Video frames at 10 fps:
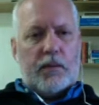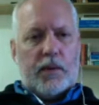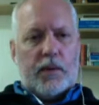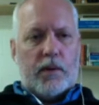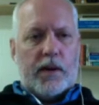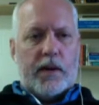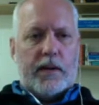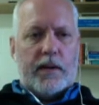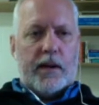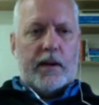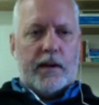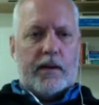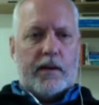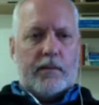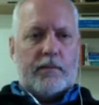we created a,
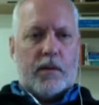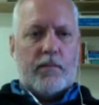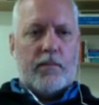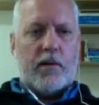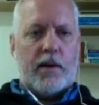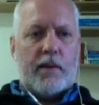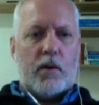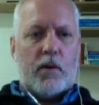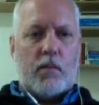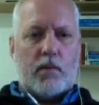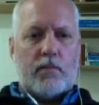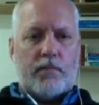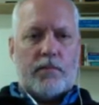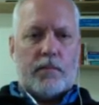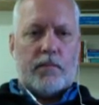uh, a mirror named Homer.
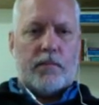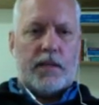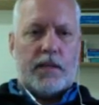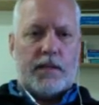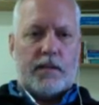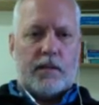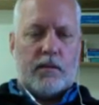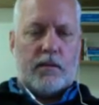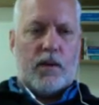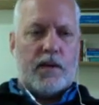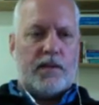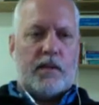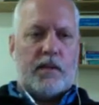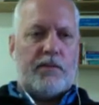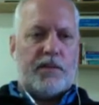It's arrayed
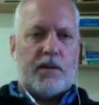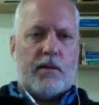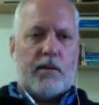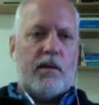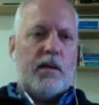level zero,